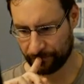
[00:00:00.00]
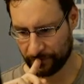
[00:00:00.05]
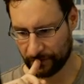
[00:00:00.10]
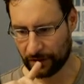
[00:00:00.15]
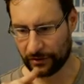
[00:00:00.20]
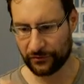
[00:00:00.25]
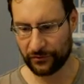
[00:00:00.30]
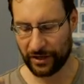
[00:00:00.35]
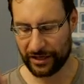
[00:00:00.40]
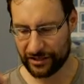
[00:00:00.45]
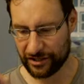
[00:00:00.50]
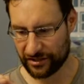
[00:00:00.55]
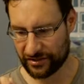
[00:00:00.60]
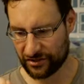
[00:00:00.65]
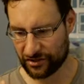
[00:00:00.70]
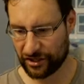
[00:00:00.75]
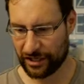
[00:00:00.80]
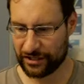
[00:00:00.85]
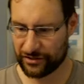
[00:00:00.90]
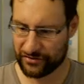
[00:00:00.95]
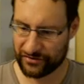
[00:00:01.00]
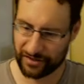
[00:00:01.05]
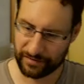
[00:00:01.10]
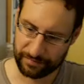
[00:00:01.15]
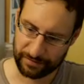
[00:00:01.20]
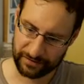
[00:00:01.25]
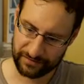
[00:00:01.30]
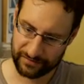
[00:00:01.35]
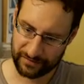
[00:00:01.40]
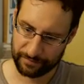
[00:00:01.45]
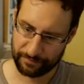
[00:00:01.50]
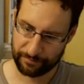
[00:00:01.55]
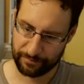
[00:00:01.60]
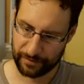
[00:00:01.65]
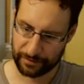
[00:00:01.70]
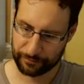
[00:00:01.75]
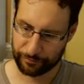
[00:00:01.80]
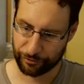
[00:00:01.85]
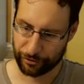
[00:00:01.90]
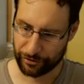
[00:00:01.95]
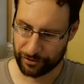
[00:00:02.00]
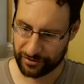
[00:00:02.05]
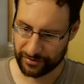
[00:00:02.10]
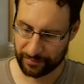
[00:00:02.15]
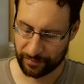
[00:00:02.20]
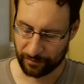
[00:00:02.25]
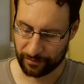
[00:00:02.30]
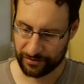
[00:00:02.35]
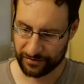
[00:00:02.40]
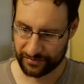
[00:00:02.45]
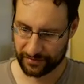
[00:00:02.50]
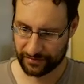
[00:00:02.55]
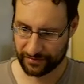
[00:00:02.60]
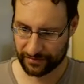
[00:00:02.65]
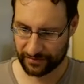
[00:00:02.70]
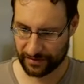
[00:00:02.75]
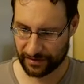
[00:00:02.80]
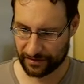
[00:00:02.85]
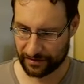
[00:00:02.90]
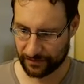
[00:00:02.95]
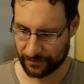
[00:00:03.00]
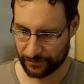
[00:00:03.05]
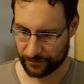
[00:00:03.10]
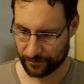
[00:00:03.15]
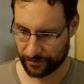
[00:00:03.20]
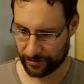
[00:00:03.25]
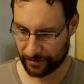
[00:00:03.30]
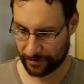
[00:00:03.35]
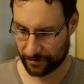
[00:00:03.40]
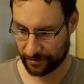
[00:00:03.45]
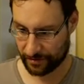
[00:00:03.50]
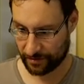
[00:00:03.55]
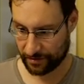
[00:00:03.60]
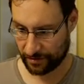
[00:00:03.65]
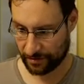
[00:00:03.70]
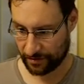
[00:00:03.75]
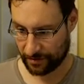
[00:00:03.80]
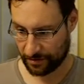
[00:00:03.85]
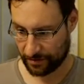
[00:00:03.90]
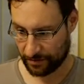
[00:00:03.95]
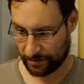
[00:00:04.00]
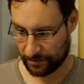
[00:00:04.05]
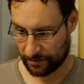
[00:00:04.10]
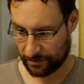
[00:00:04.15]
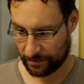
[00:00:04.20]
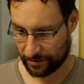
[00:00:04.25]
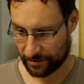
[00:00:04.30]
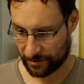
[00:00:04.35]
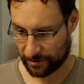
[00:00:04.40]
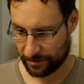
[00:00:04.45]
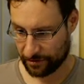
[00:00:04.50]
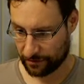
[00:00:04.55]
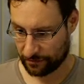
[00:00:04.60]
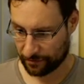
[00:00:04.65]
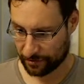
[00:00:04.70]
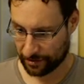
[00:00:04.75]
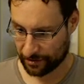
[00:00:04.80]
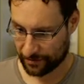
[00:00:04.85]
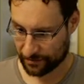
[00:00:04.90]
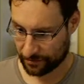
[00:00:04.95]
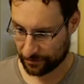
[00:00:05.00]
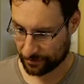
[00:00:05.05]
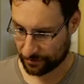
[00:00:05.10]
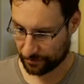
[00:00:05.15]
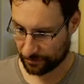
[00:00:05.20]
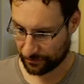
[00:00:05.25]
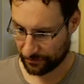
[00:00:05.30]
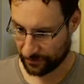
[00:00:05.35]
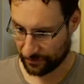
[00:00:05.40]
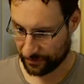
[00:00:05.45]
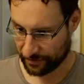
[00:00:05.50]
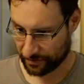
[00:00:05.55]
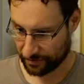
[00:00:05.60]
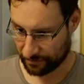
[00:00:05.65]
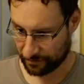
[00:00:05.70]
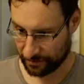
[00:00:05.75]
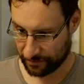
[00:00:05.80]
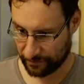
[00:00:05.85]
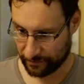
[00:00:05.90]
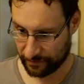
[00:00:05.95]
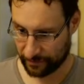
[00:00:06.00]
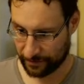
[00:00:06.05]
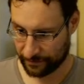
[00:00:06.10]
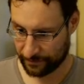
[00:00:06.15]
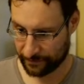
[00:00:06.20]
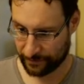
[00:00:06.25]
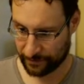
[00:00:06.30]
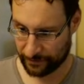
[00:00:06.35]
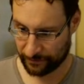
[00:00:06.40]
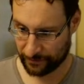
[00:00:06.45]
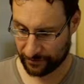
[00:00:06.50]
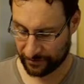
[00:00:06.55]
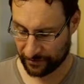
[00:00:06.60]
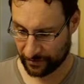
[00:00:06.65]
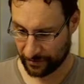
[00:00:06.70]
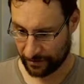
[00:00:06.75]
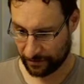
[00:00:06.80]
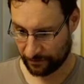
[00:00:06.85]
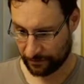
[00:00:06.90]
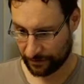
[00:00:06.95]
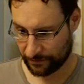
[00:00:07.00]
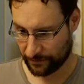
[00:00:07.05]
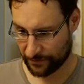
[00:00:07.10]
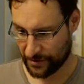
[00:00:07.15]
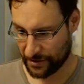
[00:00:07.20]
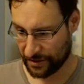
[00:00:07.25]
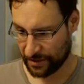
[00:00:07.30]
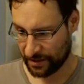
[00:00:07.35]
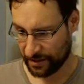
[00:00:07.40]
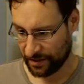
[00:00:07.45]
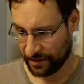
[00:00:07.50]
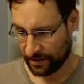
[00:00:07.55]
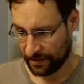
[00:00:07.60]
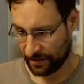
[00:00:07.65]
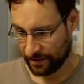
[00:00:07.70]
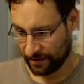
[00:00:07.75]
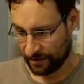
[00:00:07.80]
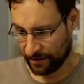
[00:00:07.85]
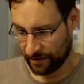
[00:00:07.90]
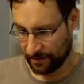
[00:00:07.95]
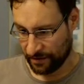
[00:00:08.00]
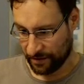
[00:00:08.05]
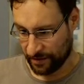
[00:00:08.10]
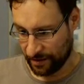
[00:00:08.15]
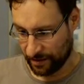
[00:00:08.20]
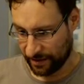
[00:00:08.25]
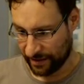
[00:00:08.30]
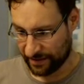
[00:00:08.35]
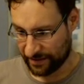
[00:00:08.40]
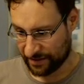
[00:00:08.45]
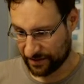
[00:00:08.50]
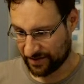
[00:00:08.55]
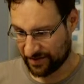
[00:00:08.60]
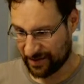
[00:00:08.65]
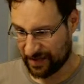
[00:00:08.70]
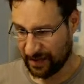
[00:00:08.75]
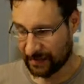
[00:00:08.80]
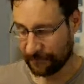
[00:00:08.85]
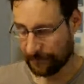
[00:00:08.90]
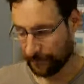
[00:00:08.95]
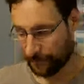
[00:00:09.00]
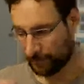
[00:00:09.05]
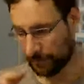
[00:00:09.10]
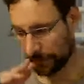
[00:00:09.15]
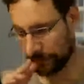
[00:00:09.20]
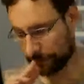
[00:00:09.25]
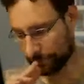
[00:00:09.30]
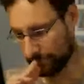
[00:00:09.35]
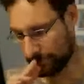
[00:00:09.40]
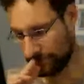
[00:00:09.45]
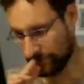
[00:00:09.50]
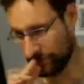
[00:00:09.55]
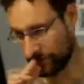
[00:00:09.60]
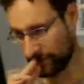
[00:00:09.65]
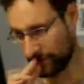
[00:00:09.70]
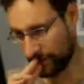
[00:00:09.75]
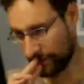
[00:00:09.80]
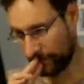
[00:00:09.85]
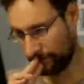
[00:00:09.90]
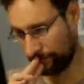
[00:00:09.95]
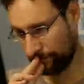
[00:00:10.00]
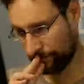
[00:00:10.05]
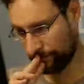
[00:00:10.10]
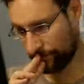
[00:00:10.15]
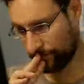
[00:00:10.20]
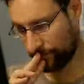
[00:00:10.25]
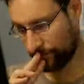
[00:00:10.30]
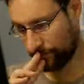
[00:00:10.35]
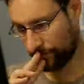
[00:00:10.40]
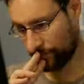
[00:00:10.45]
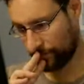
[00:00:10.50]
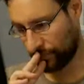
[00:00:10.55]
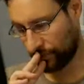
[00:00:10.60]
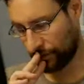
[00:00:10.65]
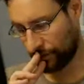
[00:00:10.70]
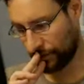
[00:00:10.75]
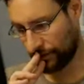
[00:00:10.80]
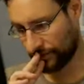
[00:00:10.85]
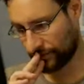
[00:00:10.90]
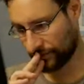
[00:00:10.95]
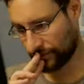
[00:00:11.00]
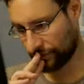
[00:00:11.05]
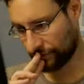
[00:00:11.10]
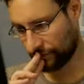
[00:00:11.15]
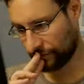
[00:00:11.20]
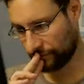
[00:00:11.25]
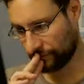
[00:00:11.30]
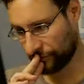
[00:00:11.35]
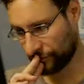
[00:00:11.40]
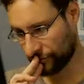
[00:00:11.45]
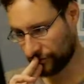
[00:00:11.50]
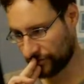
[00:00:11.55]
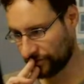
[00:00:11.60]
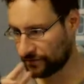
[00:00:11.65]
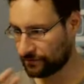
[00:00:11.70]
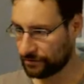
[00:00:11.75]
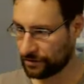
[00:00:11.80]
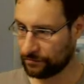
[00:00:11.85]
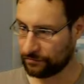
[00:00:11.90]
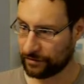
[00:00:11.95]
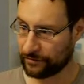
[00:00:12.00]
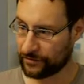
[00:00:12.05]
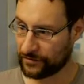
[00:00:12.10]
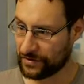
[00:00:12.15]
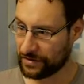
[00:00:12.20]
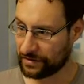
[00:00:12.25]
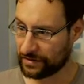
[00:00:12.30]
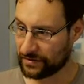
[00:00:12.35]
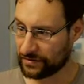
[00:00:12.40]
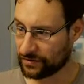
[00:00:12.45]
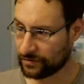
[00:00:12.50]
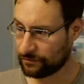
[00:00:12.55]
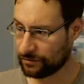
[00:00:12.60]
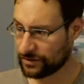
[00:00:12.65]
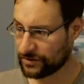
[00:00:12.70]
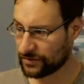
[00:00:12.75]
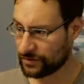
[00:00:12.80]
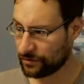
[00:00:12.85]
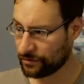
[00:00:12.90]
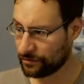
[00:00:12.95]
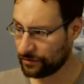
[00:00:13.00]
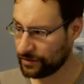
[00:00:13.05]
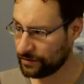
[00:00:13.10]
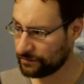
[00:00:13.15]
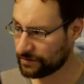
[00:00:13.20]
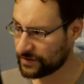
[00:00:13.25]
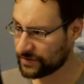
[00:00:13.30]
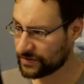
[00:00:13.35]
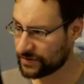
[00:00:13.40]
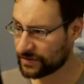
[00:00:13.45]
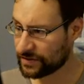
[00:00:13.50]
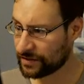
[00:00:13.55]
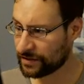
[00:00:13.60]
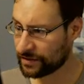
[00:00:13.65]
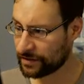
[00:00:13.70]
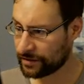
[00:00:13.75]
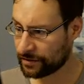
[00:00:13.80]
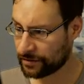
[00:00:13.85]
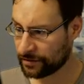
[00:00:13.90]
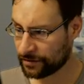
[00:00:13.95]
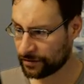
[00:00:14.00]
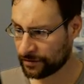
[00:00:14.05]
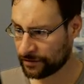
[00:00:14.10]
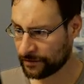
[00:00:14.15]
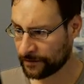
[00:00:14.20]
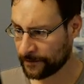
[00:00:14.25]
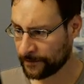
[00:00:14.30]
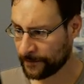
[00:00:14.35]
Although I just changed that, but the build priority is probably not that different. Actually, you know what? Let's control C that and even wait for that. Let's see if it builds with GTK plus current version 3 or whatever that is. So, what's going on here with Sile?